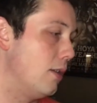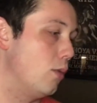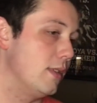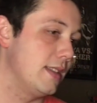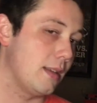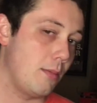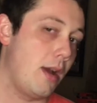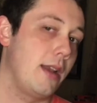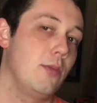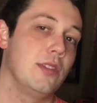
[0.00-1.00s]
with
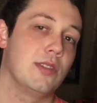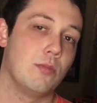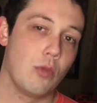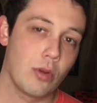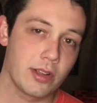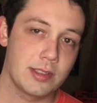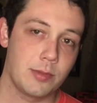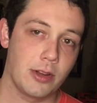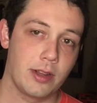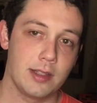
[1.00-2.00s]
somebody with some more
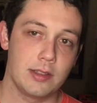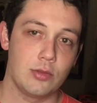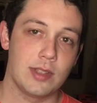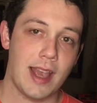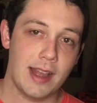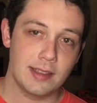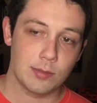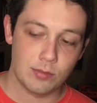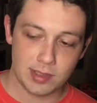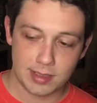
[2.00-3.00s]
experience who's had some
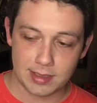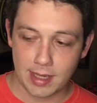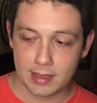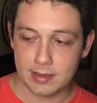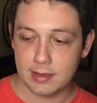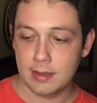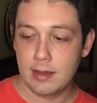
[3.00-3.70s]
success,